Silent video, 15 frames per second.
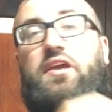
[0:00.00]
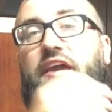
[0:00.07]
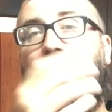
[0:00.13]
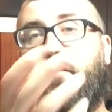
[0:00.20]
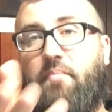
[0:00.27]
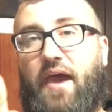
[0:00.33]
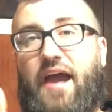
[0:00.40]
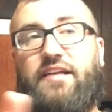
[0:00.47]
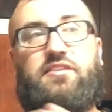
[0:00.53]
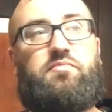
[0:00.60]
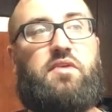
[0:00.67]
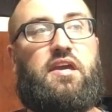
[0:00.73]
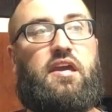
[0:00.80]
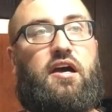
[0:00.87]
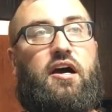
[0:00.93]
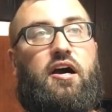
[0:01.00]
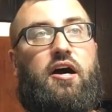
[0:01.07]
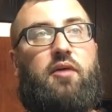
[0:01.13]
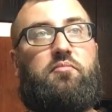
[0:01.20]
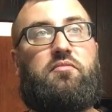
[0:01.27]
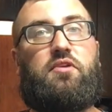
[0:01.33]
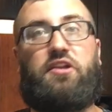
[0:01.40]
he got back to me,
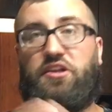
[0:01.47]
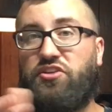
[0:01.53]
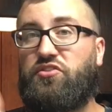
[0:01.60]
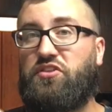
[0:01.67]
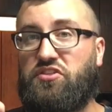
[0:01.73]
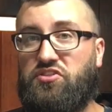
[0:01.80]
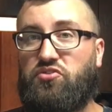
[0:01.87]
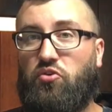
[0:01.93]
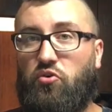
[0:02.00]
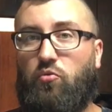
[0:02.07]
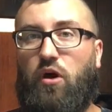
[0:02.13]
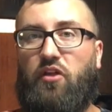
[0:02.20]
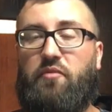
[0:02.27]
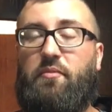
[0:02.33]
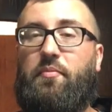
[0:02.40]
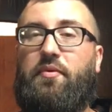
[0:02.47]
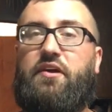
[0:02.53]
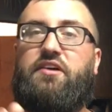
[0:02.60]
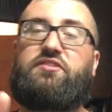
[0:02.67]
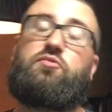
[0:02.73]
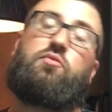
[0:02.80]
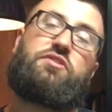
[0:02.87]
initially stonewalling me
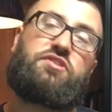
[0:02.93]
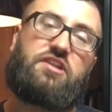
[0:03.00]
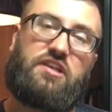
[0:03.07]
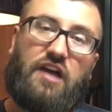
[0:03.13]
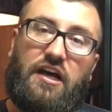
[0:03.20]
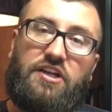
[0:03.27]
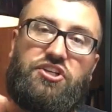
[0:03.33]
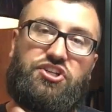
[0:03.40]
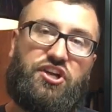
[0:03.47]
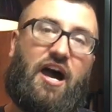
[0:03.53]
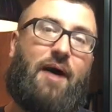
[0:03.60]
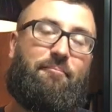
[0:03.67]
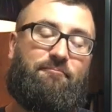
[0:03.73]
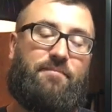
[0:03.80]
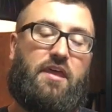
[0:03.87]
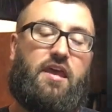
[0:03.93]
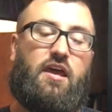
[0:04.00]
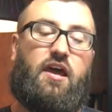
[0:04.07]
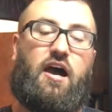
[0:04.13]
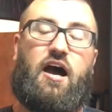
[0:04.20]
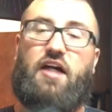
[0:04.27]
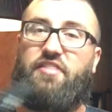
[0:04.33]
because it was a gun shop
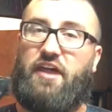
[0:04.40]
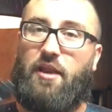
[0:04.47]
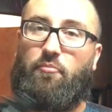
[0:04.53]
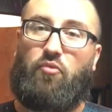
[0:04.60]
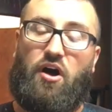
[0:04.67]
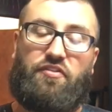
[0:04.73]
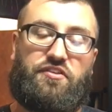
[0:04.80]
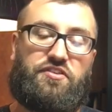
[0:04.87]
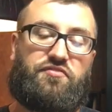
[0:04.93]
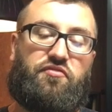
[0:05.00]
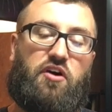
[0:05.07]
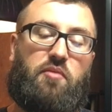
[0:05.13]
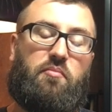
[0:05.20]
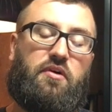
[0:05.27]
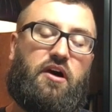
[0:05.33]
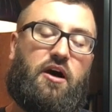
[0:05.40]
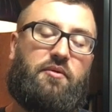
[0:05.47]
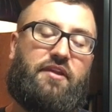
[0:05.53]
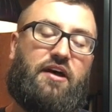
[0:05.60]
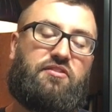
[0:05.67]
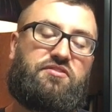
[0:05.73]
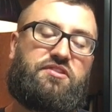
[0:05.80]
that I bought this from
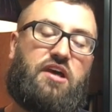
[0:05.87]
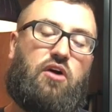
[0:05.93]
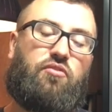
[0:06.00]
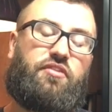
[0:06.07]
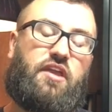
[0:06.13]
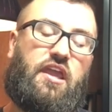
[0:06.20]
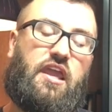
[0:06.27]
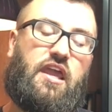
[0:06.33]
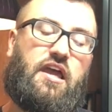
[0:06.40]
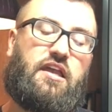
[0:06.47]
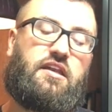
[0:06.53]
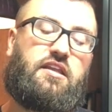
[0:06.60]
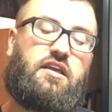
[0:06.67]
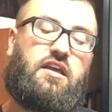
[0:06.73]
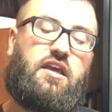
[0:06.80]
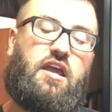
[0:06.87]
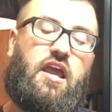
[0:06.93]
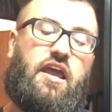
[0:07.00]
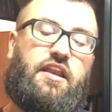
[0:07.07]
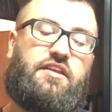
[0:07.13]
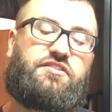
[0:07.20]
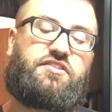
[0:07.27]
down south, and
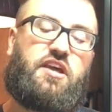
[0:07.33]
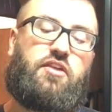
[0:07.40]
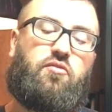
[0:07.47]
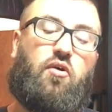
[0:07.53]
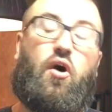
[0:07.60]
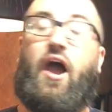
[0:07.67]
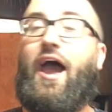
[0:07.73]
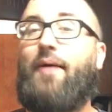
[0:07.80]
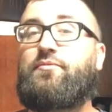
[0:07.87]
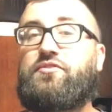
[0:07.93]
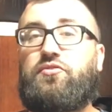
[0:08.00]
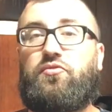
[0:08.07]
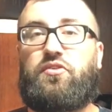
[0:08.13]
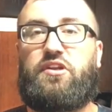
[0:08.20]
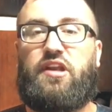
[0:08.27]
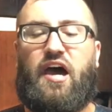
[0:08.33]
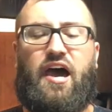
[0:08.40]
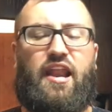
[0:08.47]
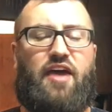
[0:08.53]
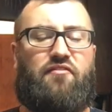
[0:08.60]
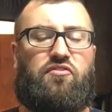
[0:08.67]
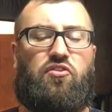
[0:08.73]
he said, well, absolutely
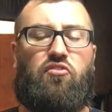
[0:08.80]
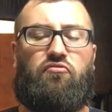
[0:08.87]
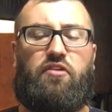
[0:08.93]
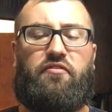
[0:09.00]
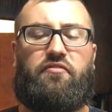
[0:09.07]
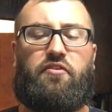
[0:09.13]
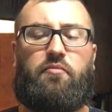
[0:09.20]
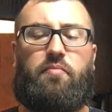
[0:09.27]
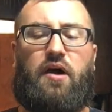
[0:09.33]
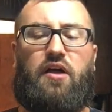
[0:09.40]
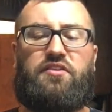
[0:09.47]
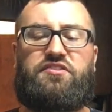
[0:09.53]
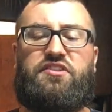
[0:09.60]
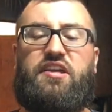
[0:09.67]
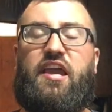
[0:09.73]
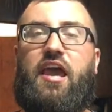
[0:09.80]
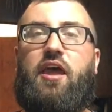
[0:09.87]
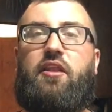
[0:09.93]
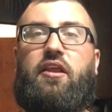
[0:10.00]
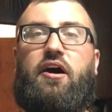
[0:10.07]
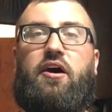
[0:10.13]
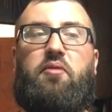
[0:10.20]
not, I have a no refund policy,
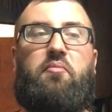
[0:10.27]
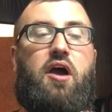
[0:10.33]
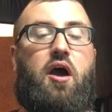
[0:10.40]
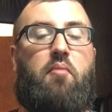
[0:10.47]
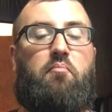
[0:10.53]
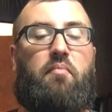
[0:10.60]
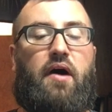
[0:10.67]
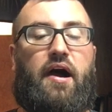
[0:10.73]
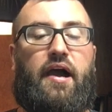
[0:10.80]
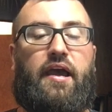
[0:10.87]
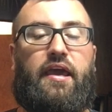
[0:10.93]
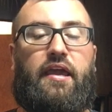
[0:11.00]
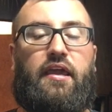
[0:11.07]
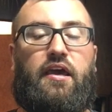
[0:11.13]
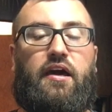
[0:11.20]
and my